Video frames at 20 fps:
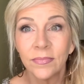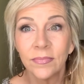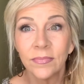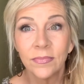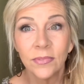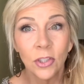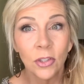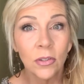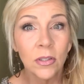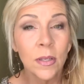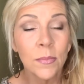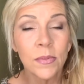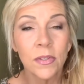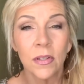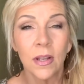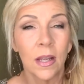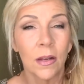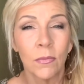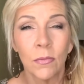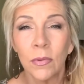Your lips, like,
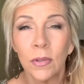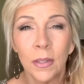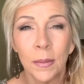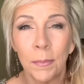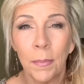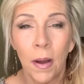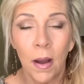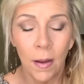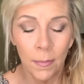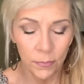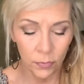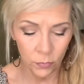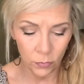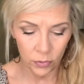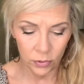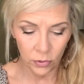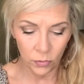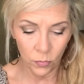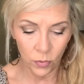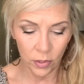really pop when
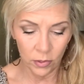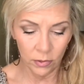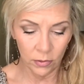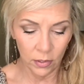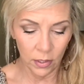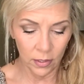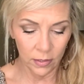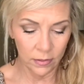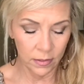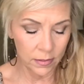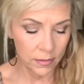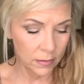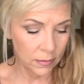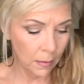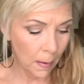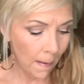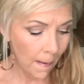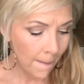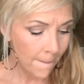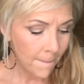you wear it like this.
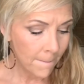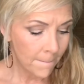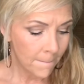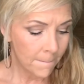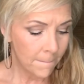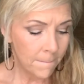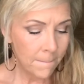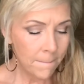What